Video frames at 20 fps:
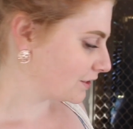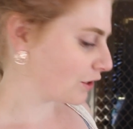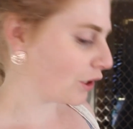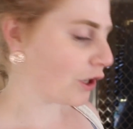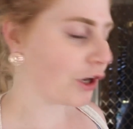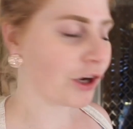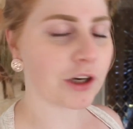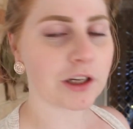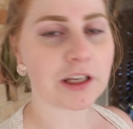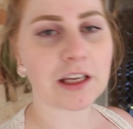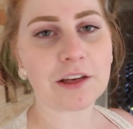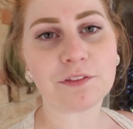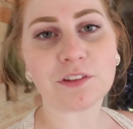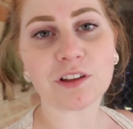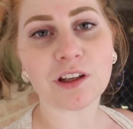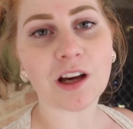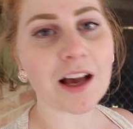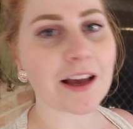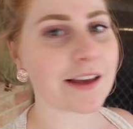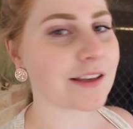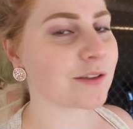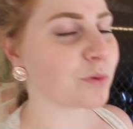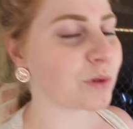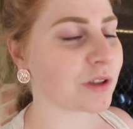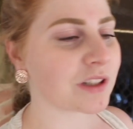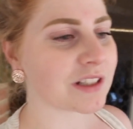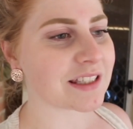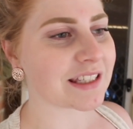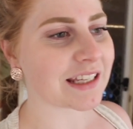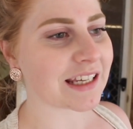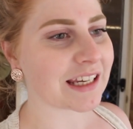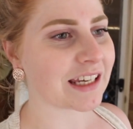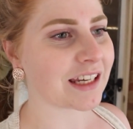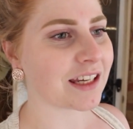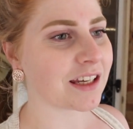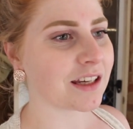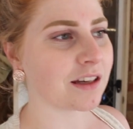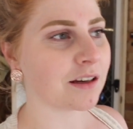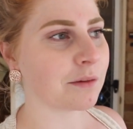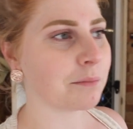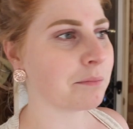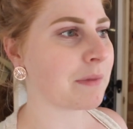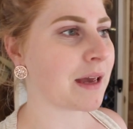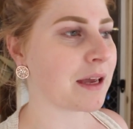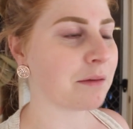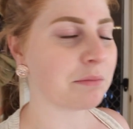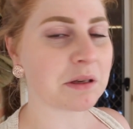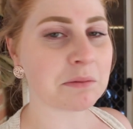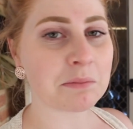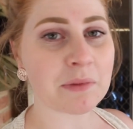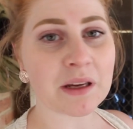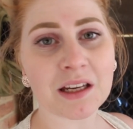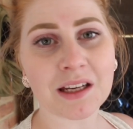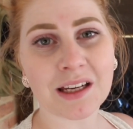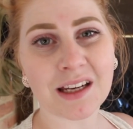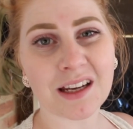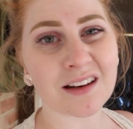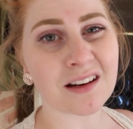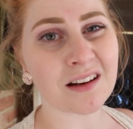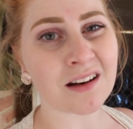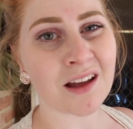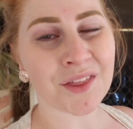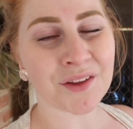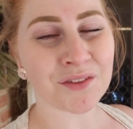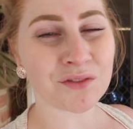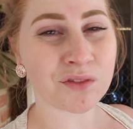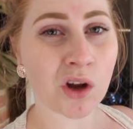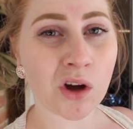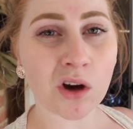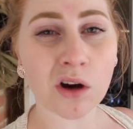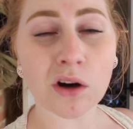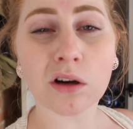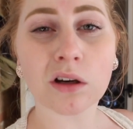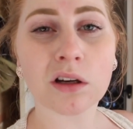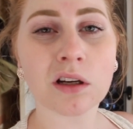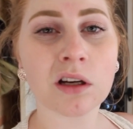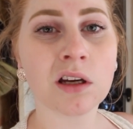So if you guys want to see maybe me in another vlog